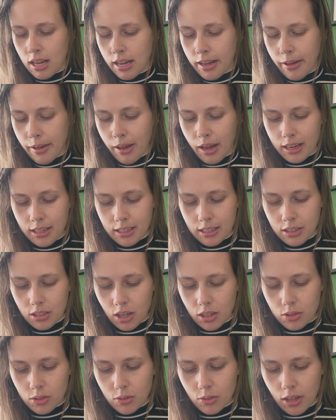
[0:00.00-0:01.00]
I did
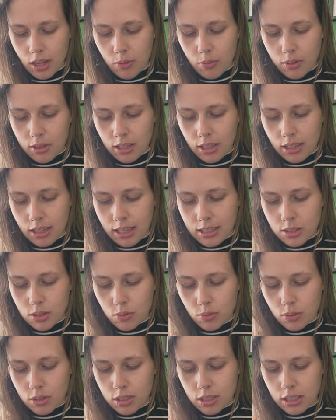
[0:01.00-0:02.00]
not do that with the last
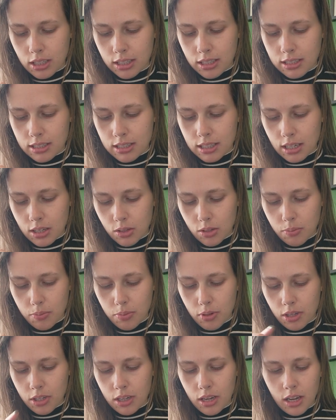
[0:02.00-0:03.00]
one, I can tell,
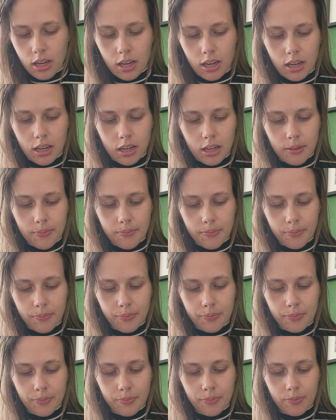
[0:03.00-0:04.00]
but
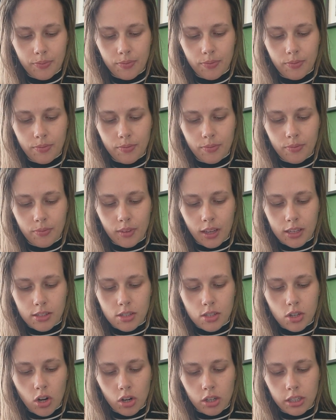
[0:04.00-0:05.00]
I
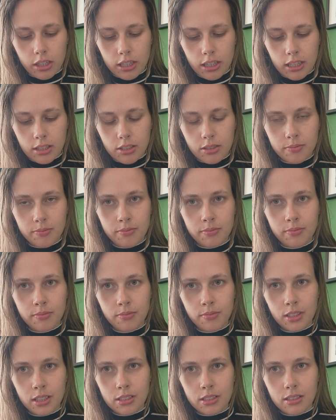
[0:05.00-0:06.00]
started it.
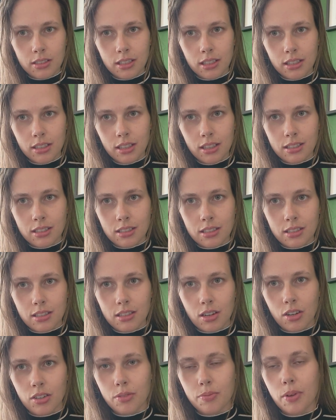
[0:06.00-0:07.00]
This is the
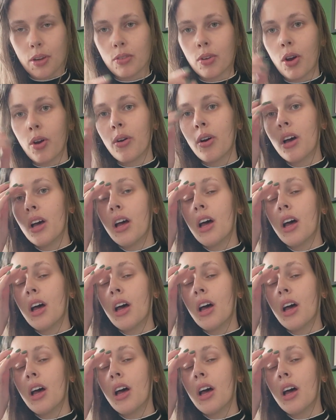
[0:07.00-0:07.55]
start of my row.